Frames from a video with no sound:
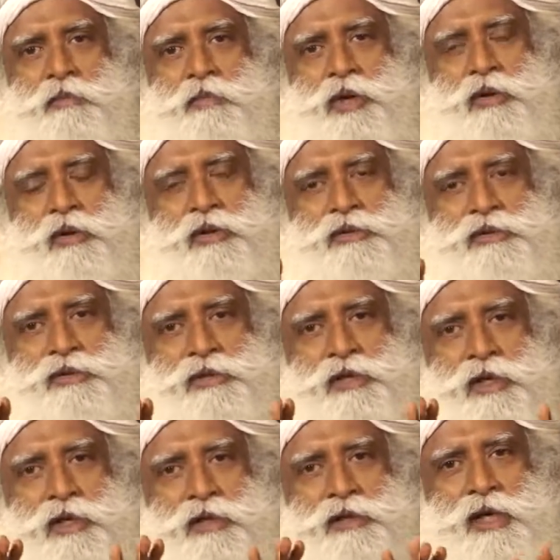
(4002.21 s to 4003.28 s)
because
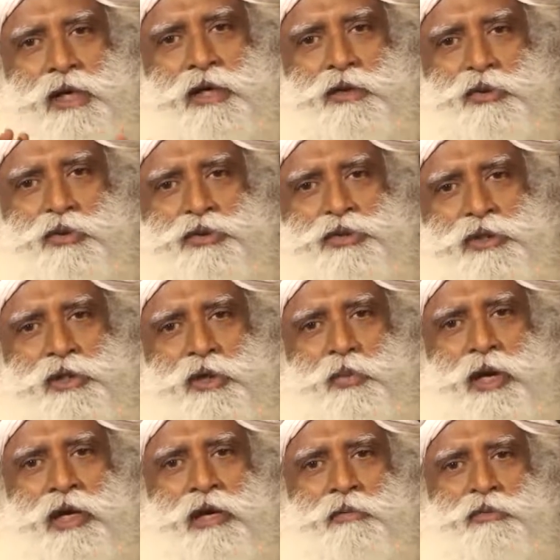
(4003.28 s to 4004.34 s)
they are using the
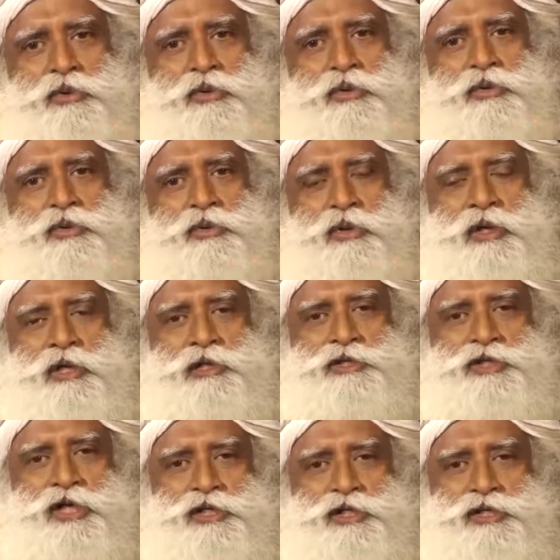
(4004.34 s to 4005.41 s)
venom to
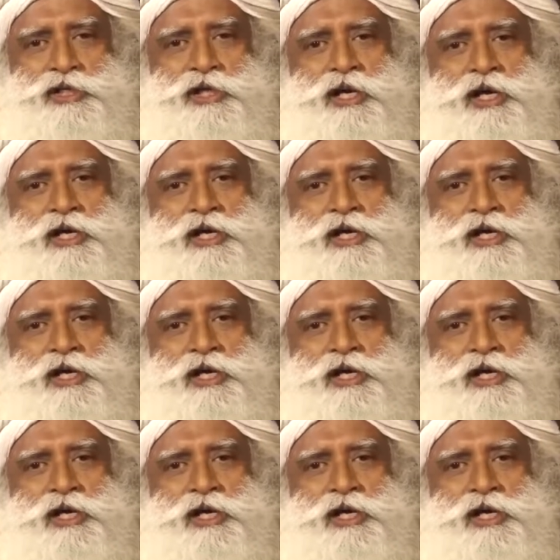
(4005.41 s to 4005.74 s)
just